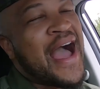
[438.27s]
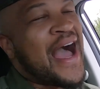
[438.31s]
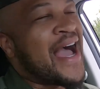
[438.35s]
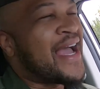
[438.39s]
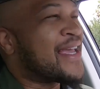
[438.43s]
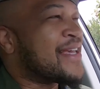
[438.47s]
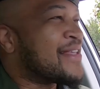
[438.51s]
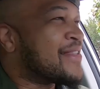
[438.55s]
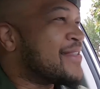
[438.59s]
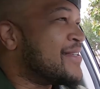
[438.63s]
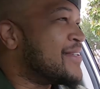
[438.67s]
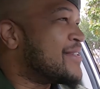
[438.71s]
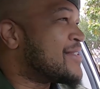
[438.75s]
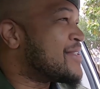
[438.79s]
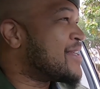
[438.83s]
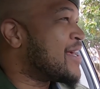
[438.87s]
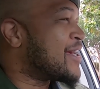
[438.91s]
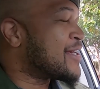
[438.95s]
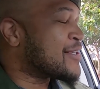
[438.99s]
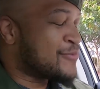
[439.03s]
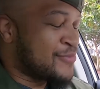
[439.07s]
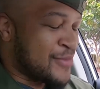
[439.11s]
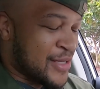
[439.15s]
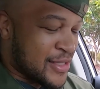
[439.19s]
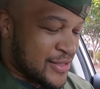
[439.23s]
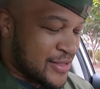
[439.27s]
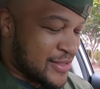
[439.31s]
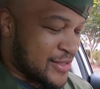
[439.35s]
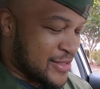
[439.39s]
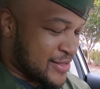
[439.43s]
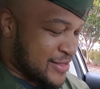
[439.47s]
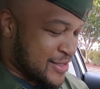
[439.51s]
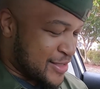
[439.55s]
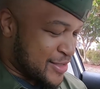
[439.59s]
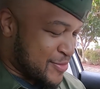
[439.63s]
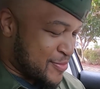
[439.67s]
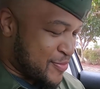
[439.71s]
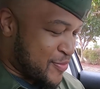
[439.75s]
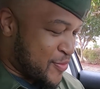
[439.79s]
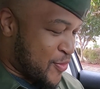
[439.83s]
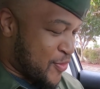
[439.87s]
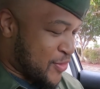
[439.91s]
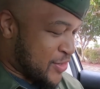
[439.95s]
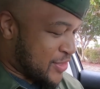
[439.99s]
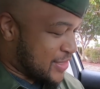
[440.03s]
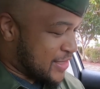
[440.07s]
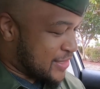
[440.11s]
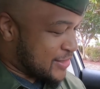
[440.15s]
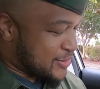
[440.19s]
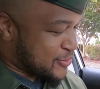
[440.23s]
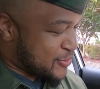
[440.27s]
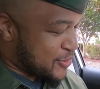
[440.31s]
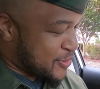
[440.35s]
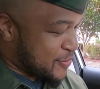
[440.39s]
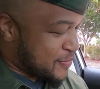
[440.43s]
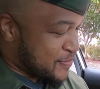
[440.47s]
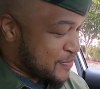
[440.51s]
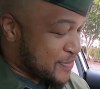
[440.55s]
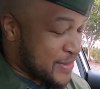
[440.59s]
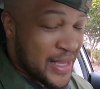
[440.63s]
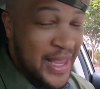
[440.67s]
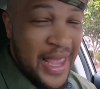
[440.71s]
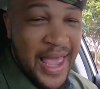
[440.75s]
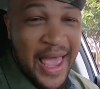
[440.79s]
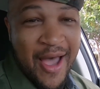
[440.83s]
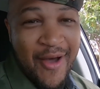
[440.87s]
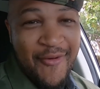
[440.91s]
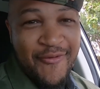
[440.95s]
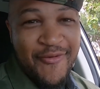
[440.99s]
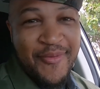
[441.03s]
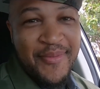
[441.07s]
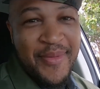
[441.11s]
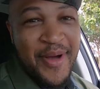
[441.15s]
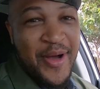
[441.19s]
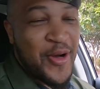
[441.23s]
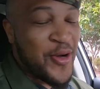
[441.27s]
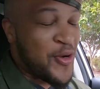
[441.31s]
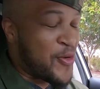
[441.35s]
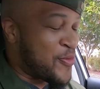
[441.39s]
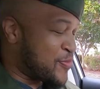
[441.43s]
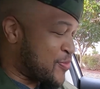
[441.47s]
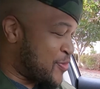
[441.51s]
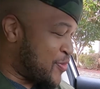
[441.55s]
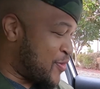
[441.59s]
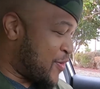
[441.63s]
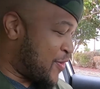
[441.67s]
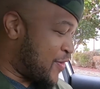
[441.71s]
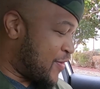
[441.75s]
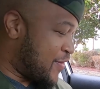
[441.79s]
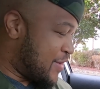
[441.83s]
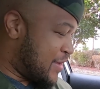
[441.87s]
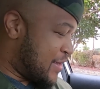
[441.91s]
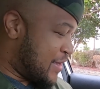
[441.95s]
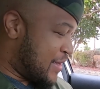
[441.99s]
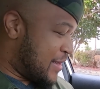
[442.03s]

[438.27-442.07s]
I get these text messages in the morning that trip me out from my homegirl.